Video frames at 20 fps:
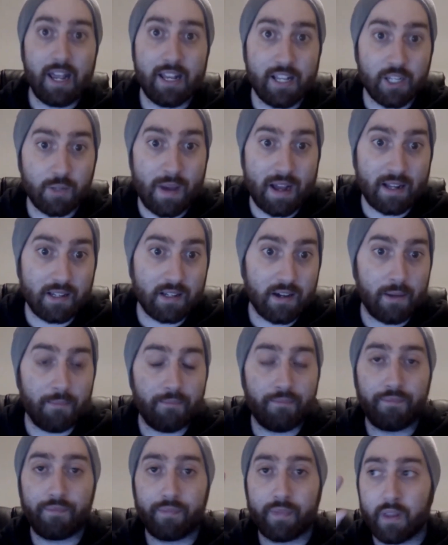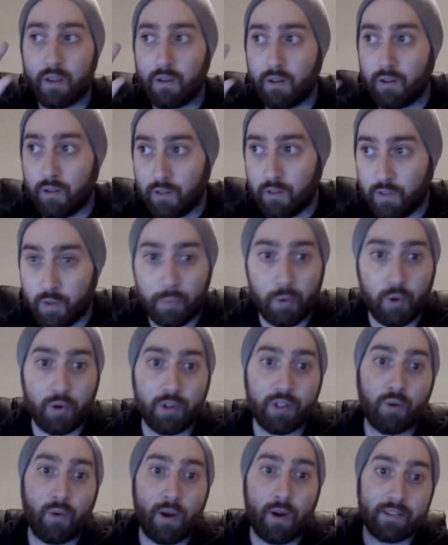It was a bad time. The
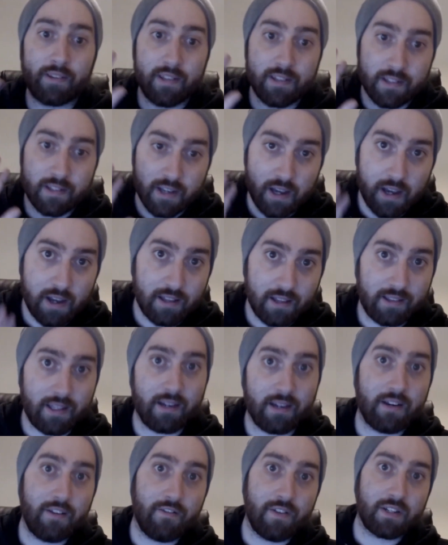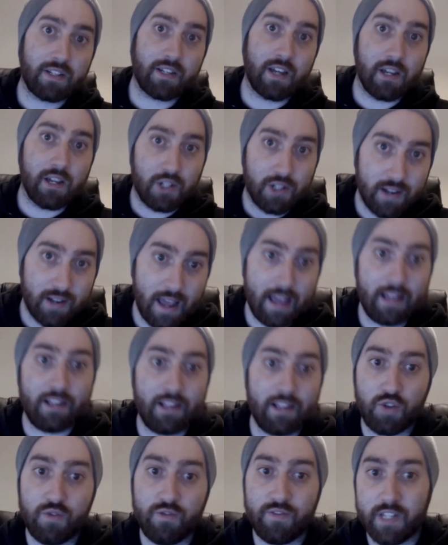board of directors did an investigation
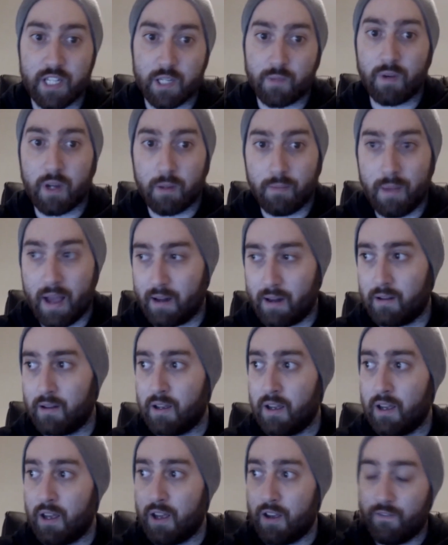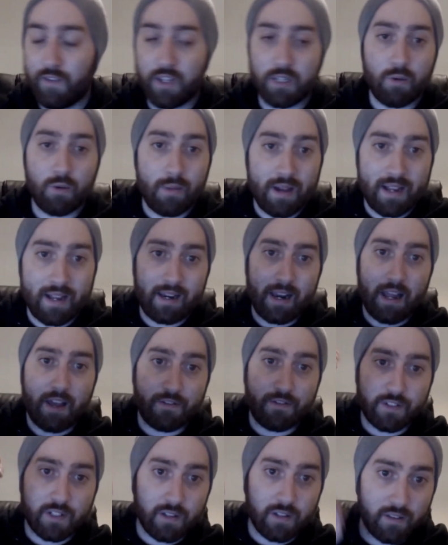into Vince McMahon. Vince McMahon
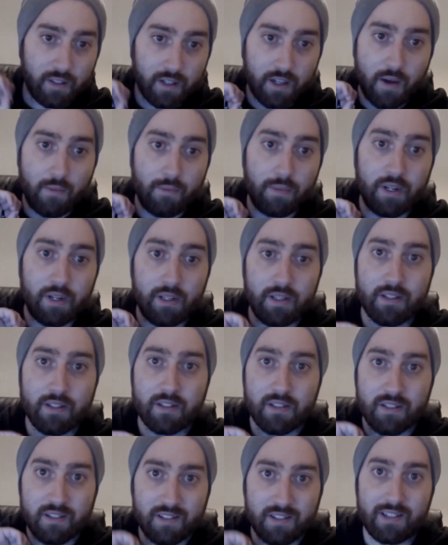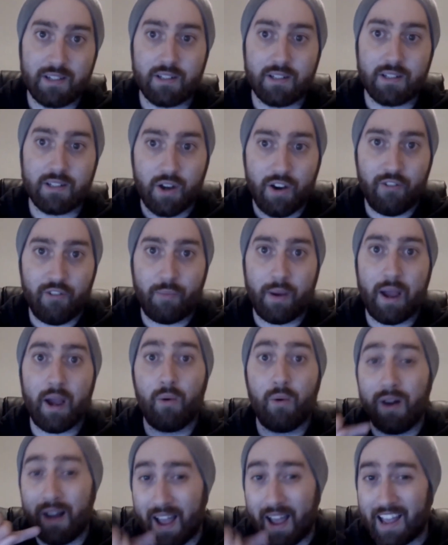left the company's seat of
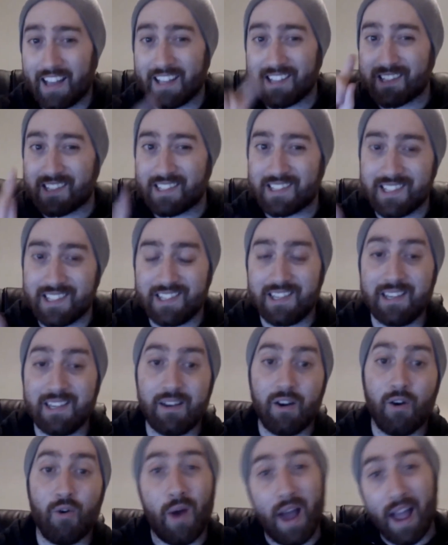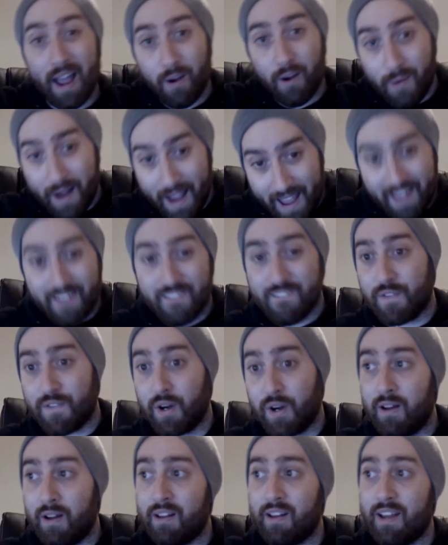power as CEO.
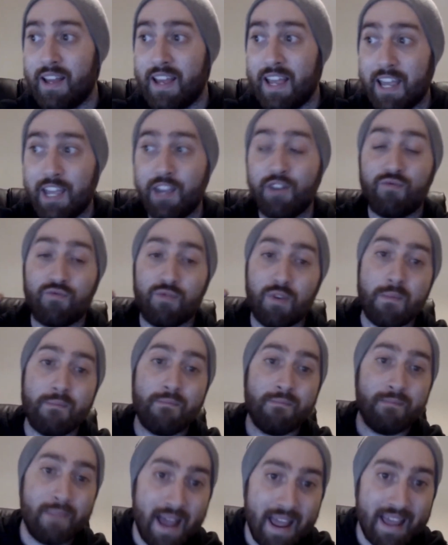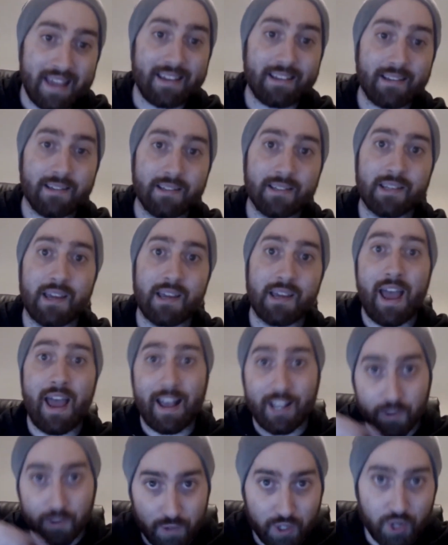However, he remained
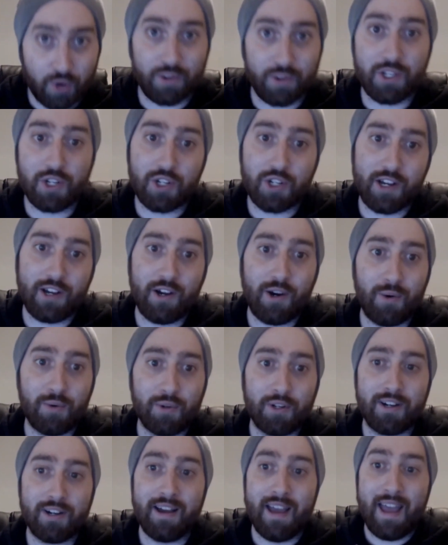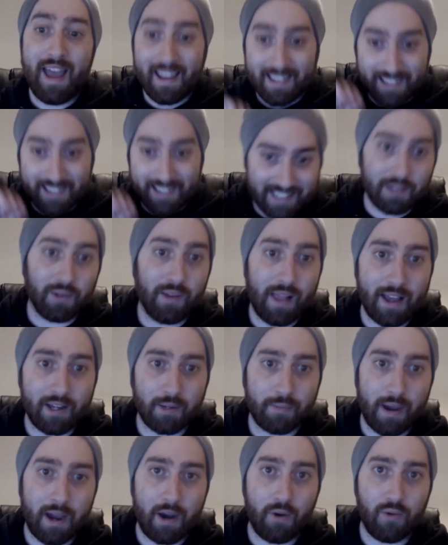as majority shareholder and still
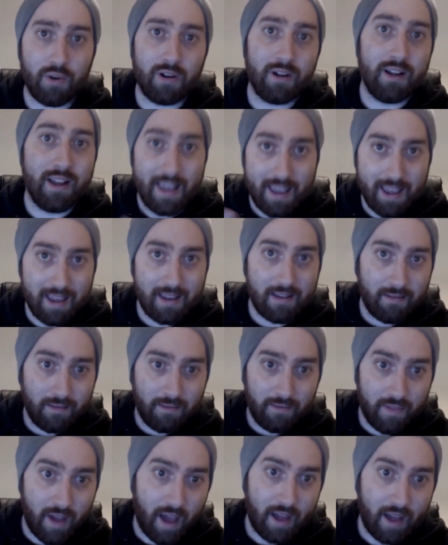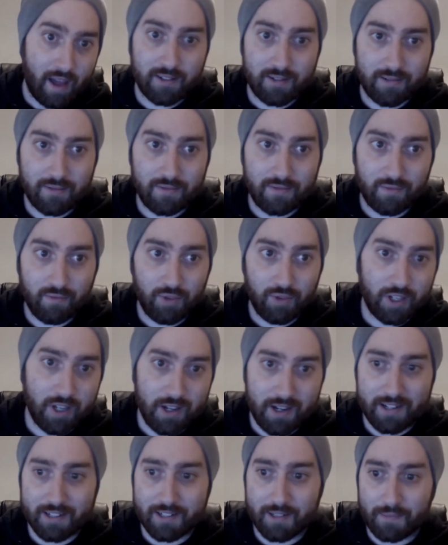had power in that
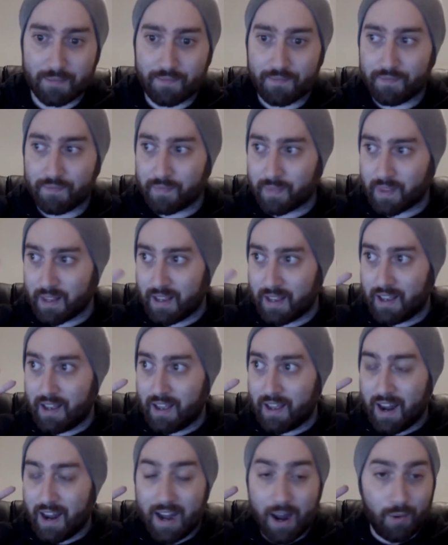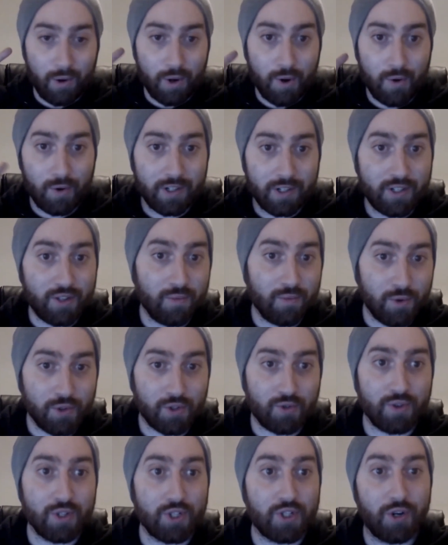regard. Now, according to the Wall
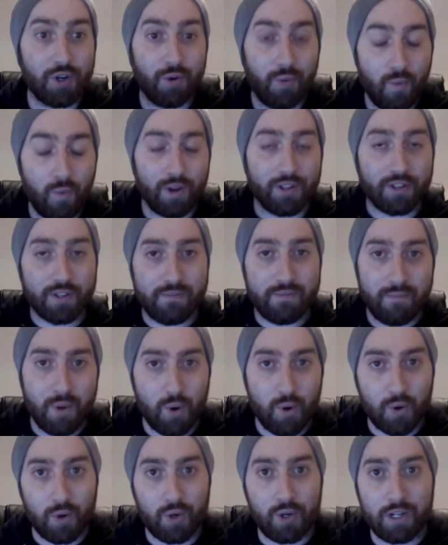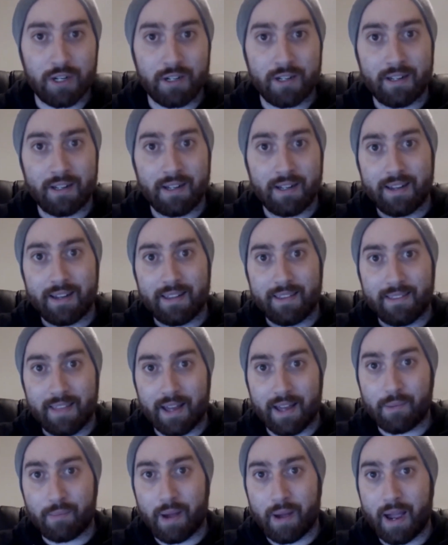Street Journal once more,
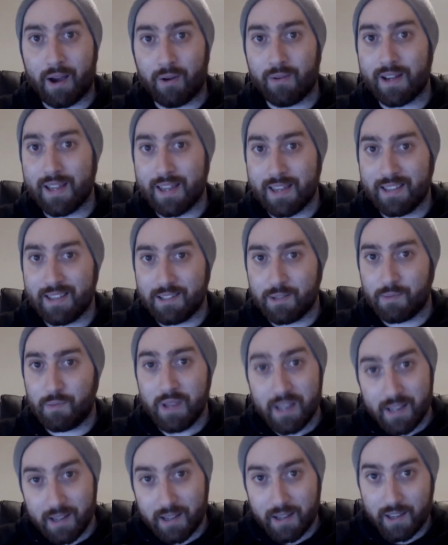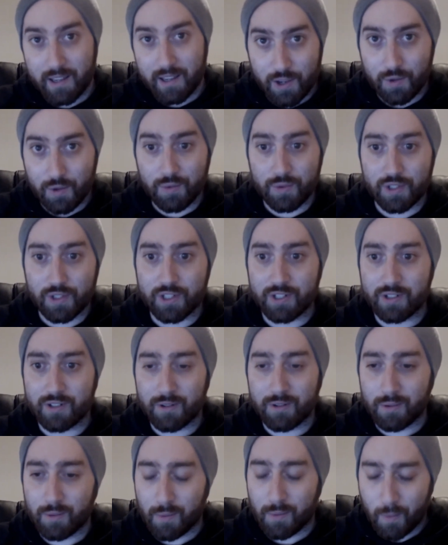that power is being used
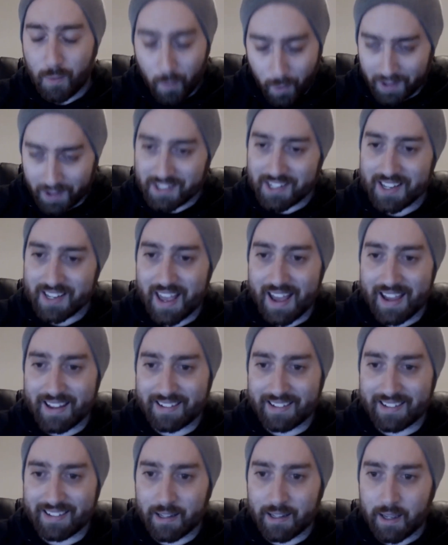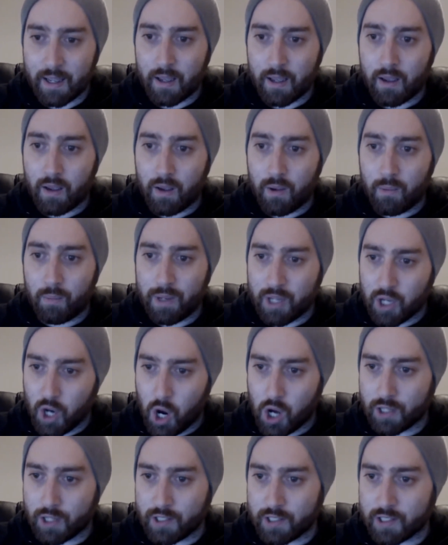once again
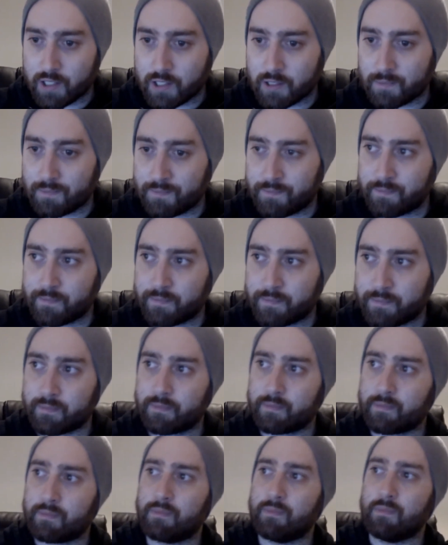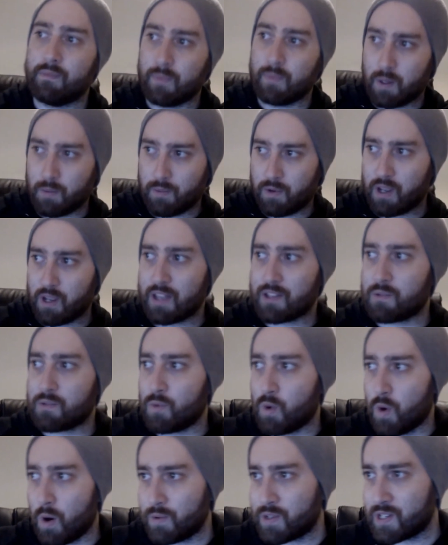because, I'm going to get
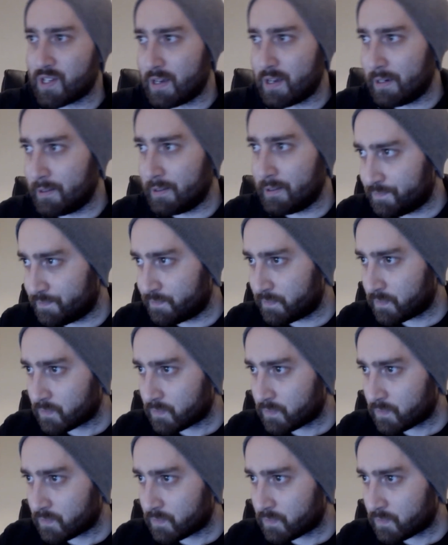some quotes here,